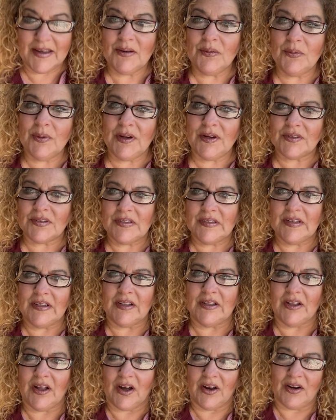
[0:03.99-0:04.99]
We are
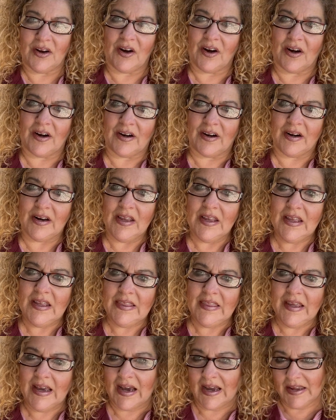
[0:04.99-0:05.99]
still on
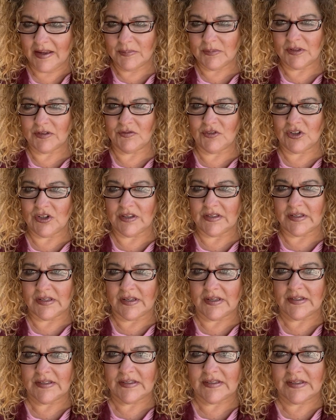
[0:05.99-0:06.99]
the I Ams of
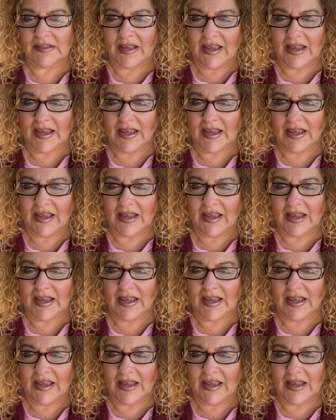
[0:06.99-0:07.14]
Jesus,